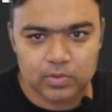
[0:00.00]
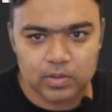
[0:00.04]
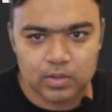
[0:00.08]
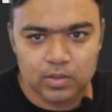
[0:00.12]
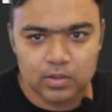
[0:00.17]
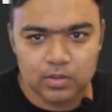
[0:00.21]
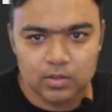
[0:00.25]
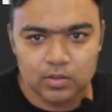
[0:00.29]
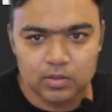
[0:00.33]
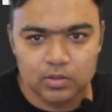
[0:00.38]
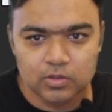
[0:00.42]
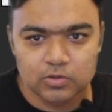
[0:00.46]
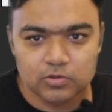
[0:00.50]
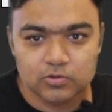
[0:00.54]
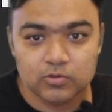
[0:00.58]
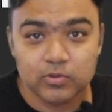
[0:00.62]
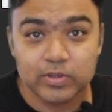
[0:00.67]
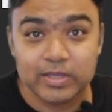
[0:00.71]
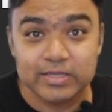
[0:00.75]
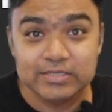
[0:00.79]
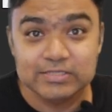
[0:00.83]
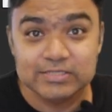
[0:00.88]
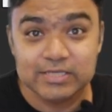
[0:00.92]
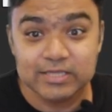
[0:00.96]
So you can see
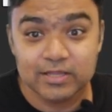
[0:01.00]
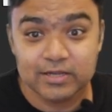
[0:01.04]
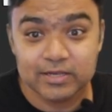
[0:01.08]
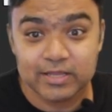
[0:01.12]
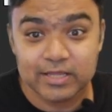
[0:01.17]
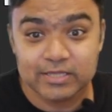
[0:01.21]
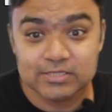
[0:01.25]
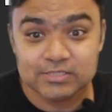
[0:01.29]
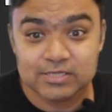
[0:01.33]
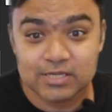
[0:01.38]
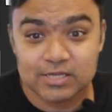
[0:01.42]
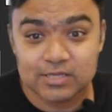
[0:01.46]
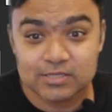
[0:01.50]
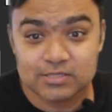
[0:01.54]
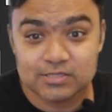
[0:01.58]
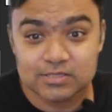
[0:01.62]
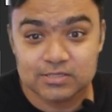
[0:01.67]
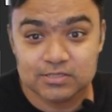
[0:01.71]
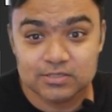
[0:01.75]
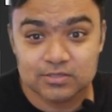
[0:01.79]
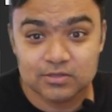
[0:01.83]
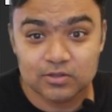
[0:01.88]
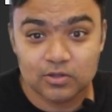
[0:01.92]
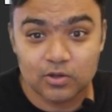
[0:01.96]
the text has
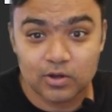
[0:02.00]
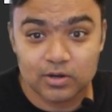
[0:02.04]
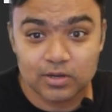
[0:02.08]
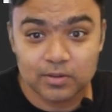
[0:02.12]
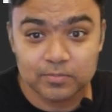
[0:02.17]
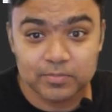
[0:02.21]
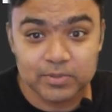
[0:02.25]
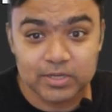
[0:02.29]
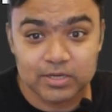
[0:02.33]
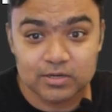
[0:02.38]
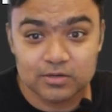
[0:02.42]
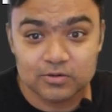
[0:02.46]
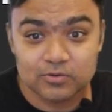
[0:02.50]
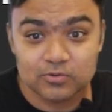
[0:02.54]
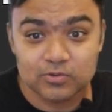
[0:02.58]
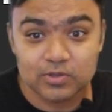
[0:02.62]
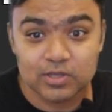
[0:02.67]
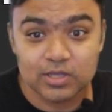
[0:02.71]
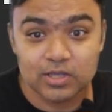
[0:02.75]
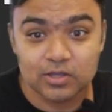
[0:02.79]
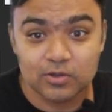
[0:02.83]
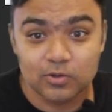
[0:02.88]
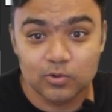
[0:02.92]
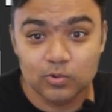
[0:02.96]
got updated to go
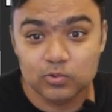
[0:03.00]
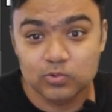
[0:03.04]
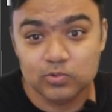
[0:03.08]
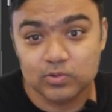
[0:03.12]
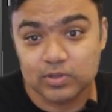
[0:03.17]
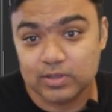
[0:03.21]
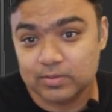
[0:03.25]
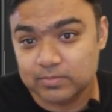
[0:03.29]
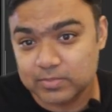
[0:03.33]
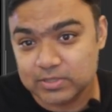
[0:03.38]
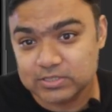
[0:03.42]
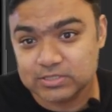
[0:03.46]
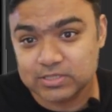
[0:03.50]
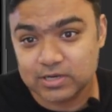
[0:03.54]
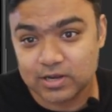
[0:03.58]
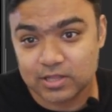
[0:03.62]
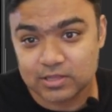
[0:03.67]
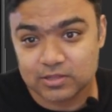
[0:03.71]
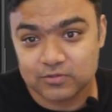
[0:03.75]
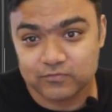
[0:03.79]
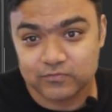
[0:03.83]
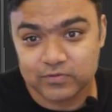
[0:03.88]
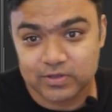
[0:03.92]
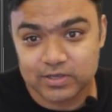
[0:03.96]
to image
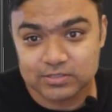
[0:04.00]
classification.